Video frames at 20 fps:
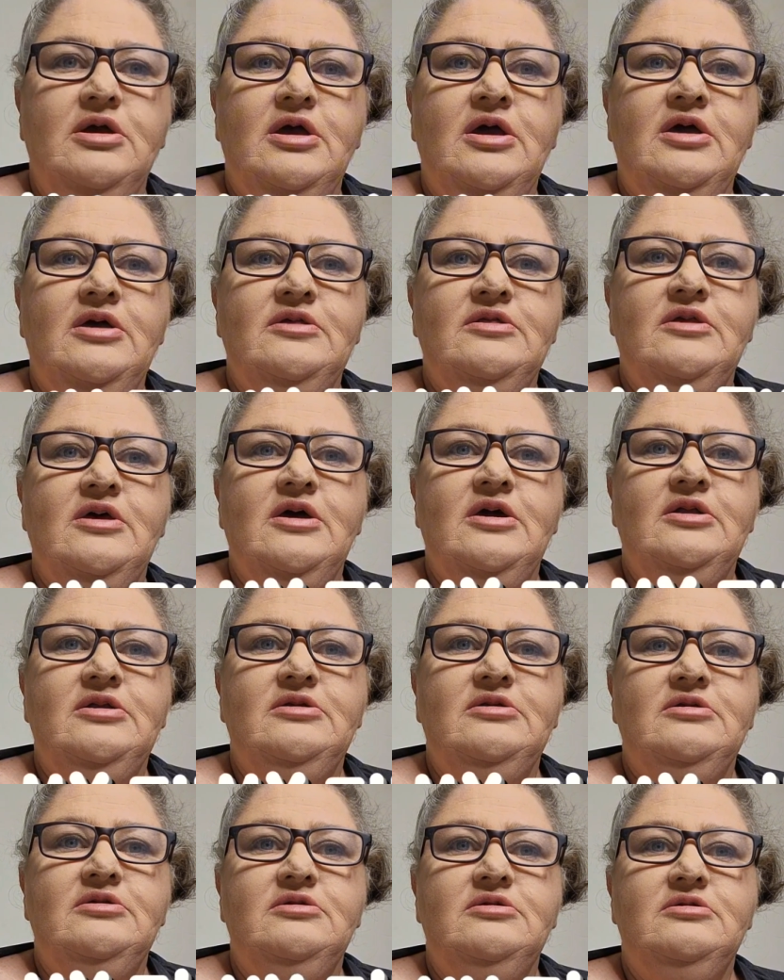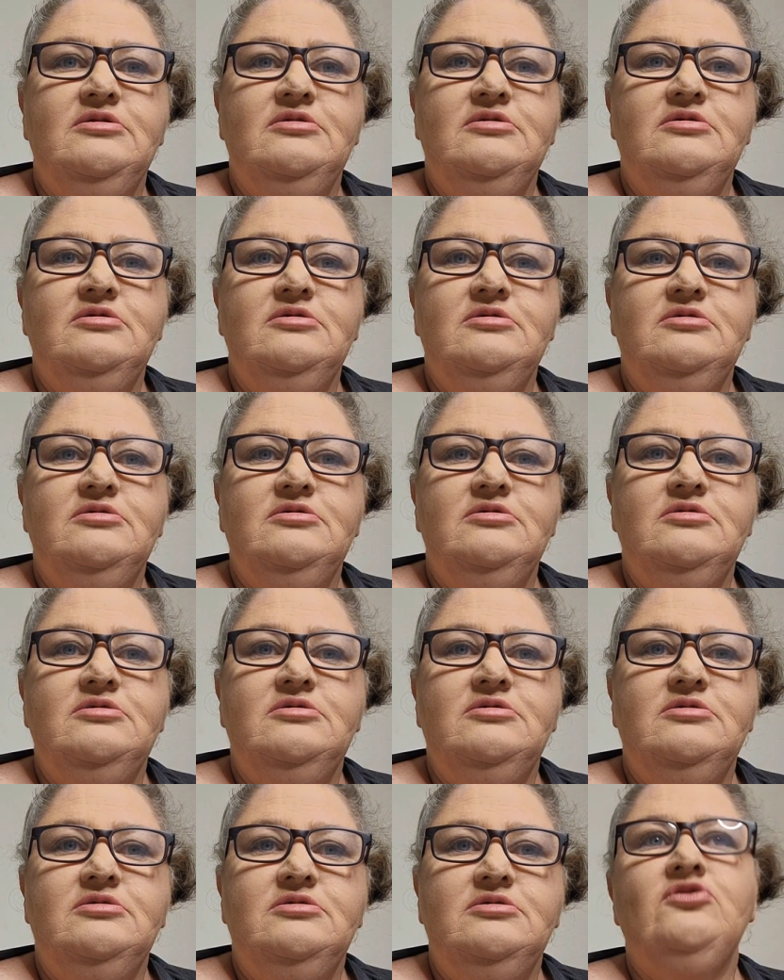And then
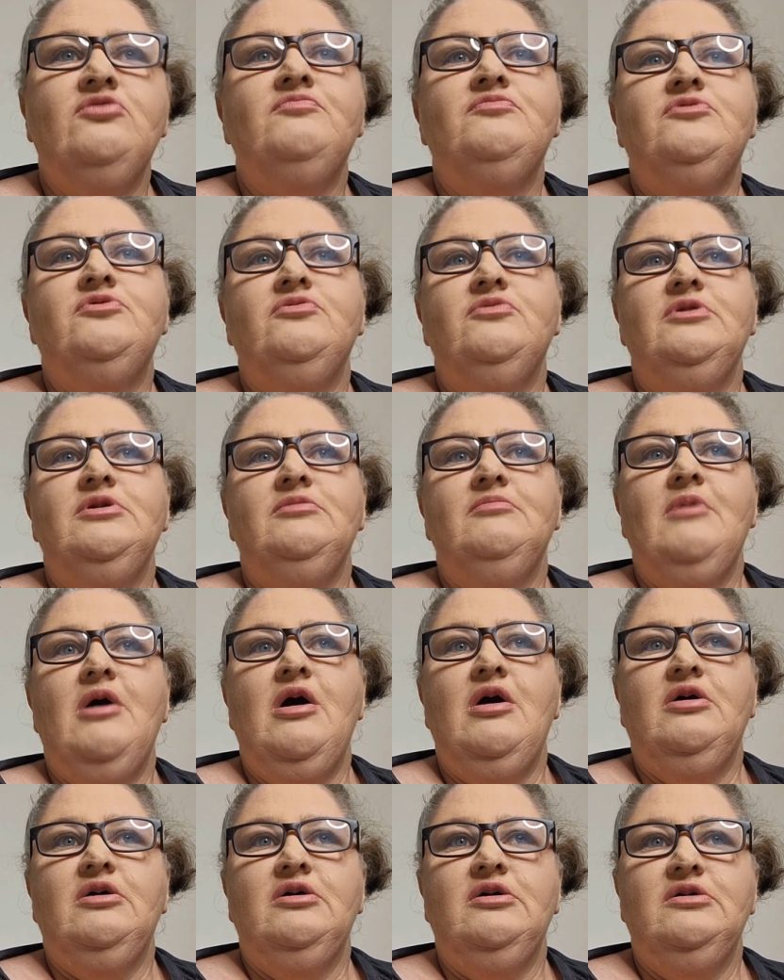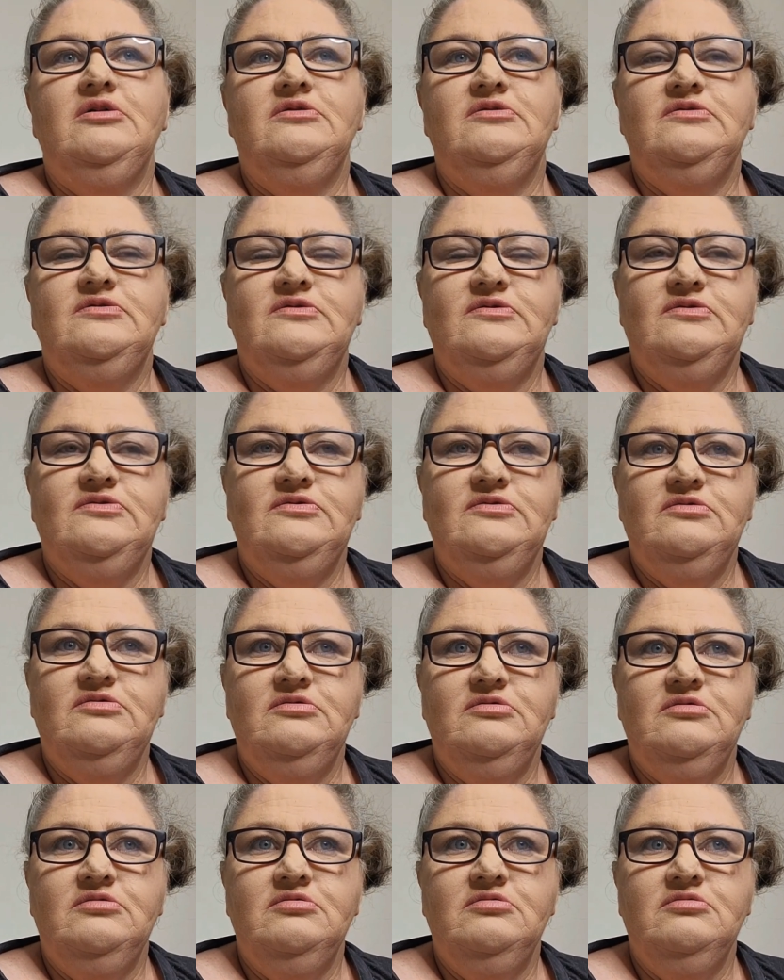stopped doing markets,
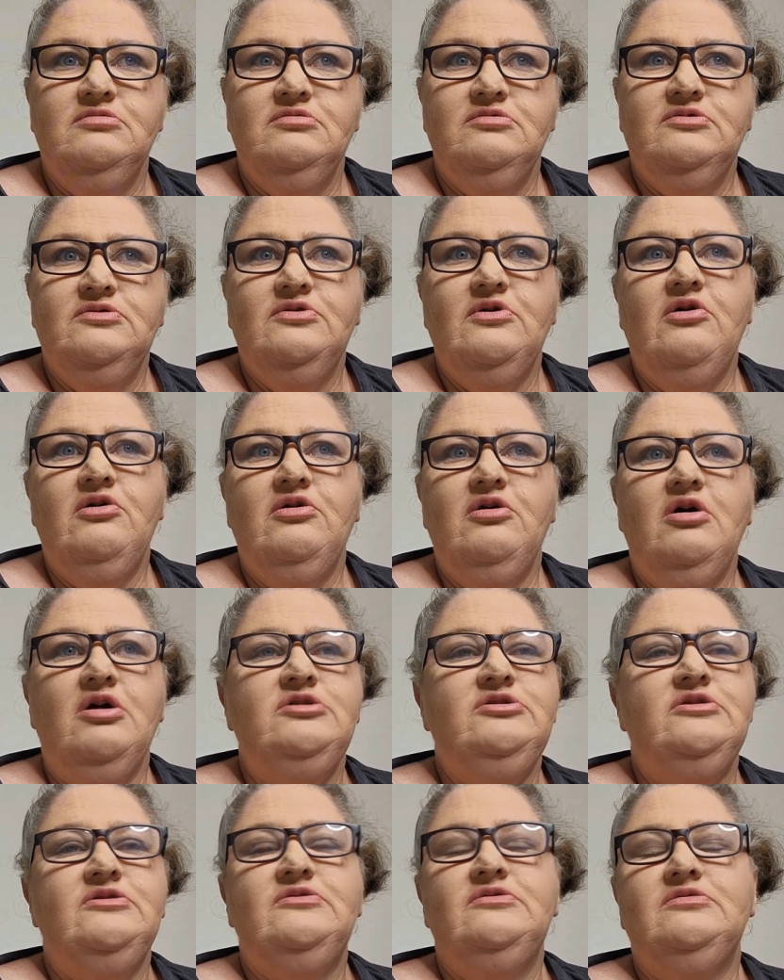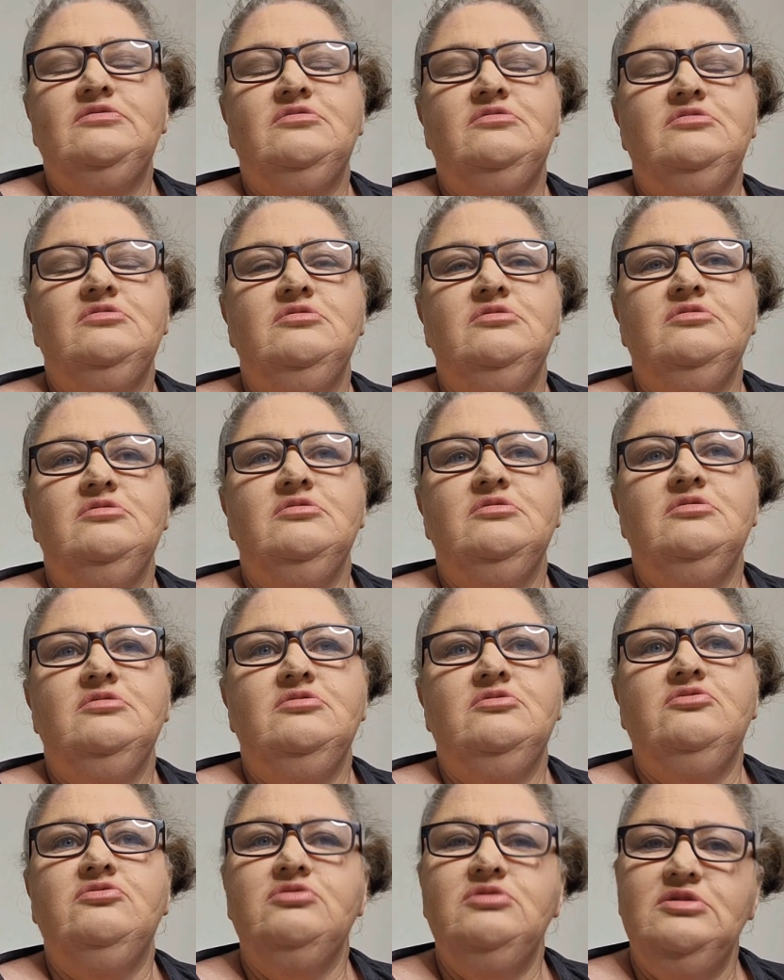so I just
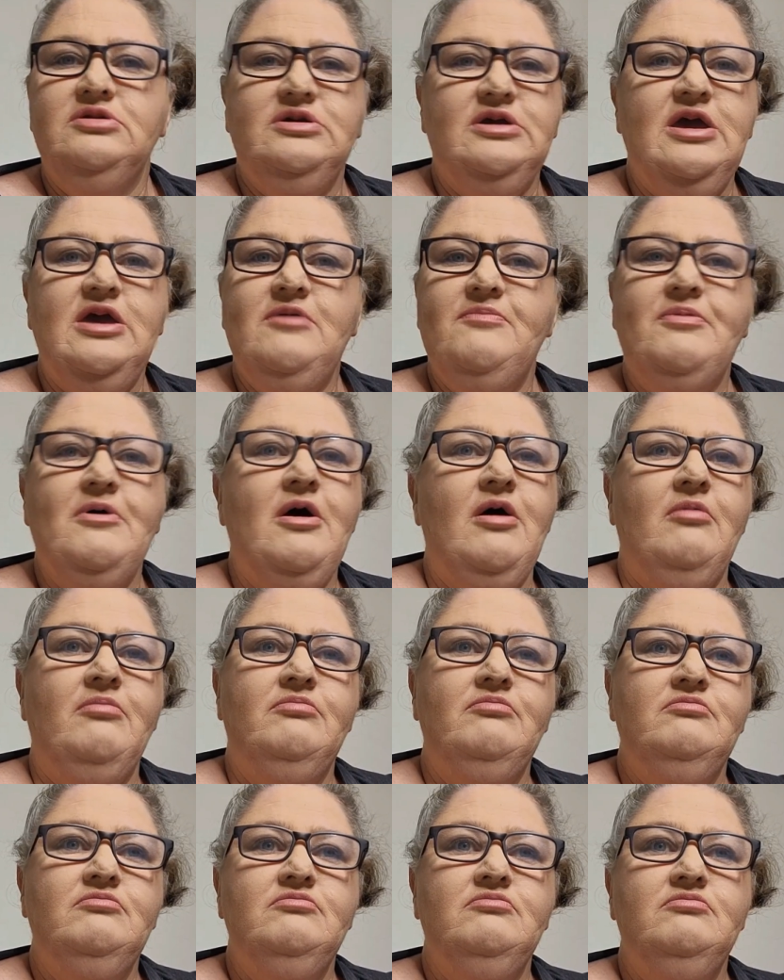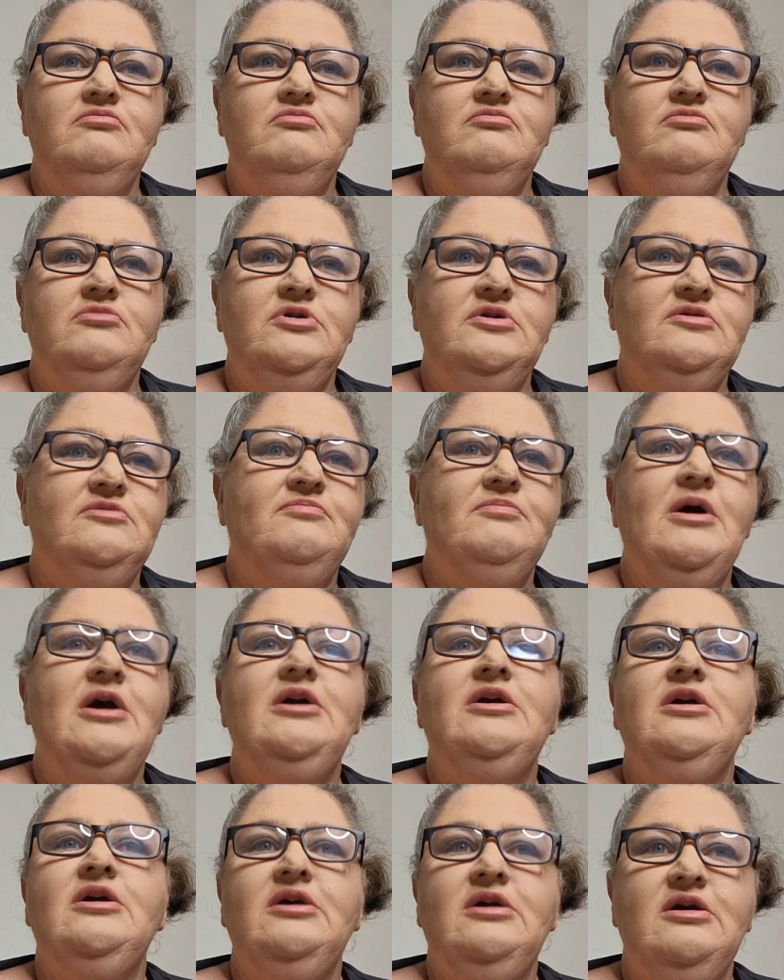couldn't keep up with
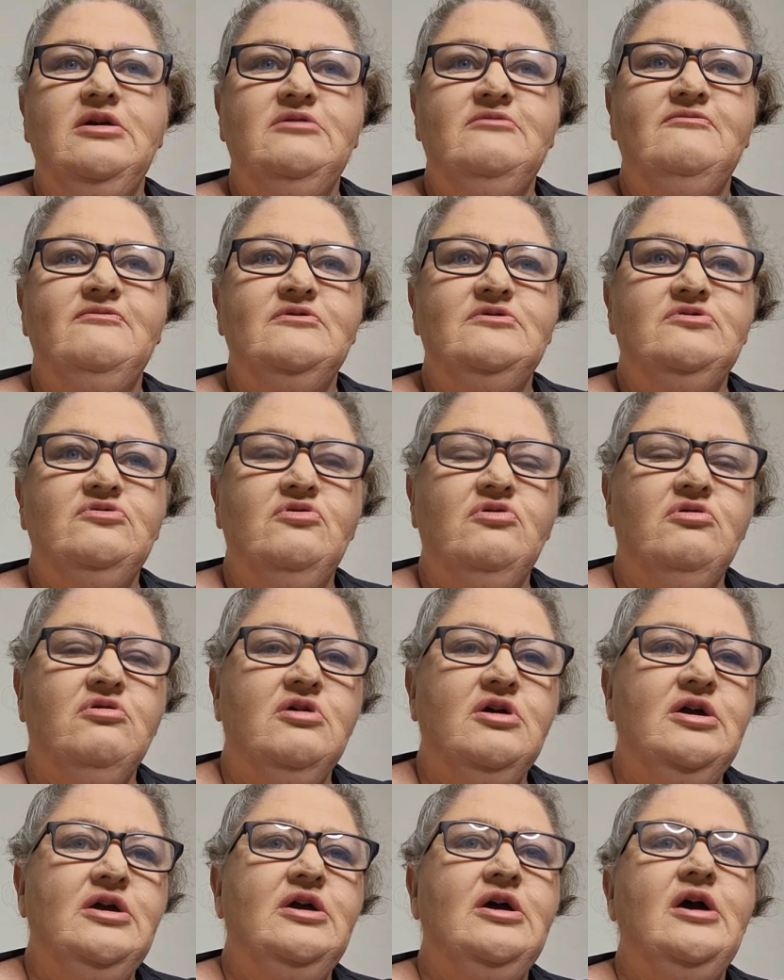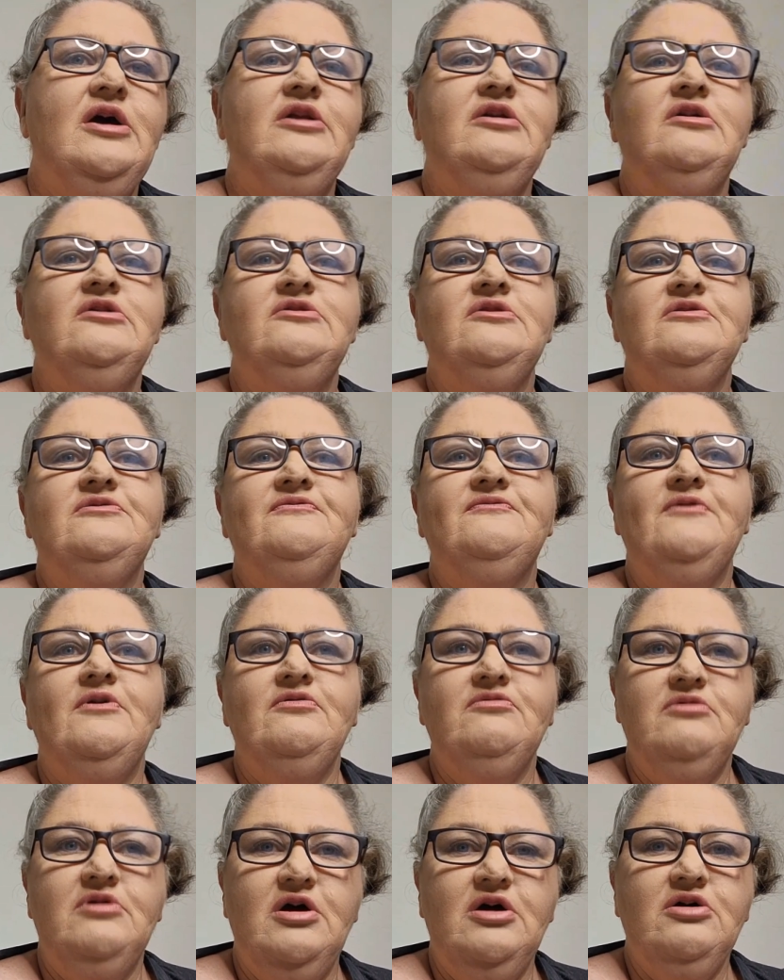making inventory, and I just
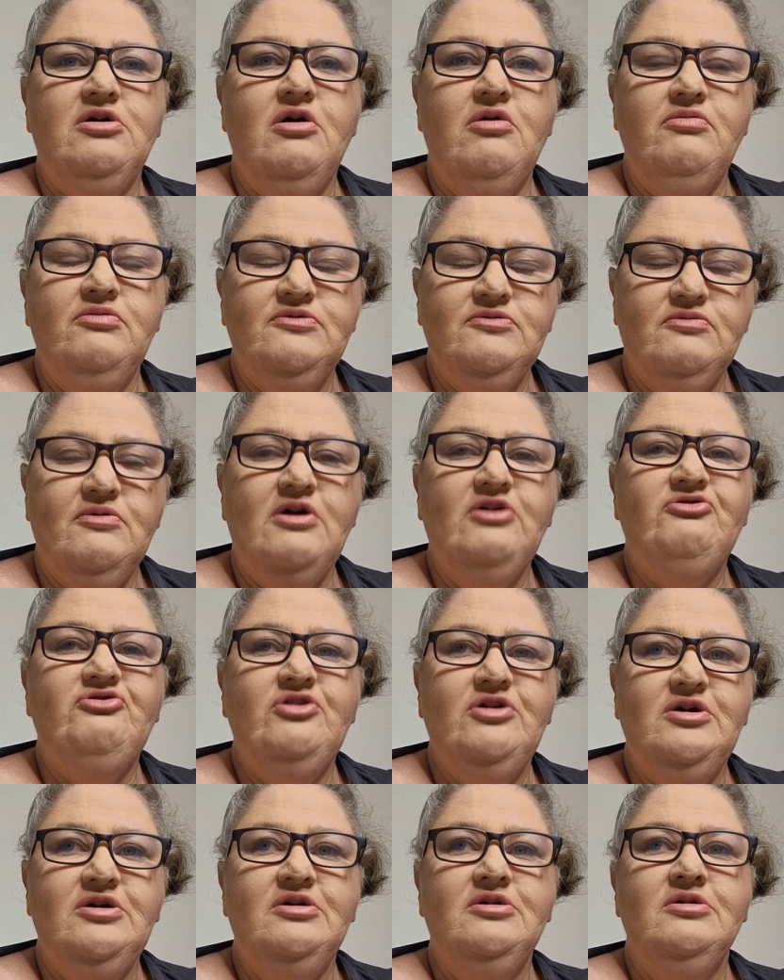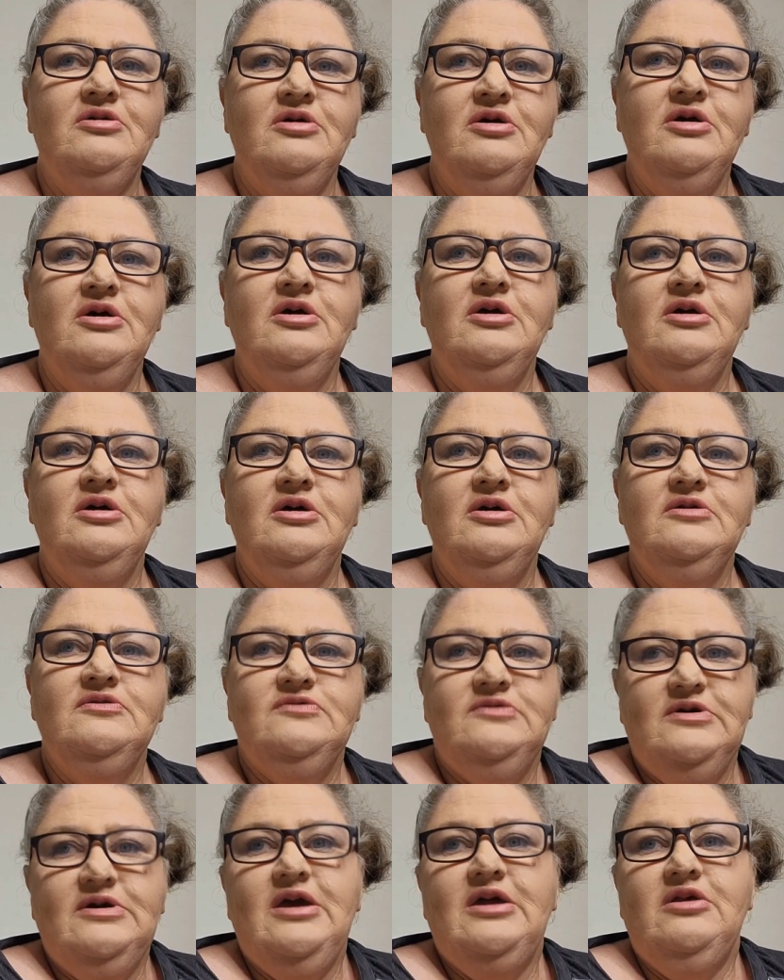felt like I was rushing to get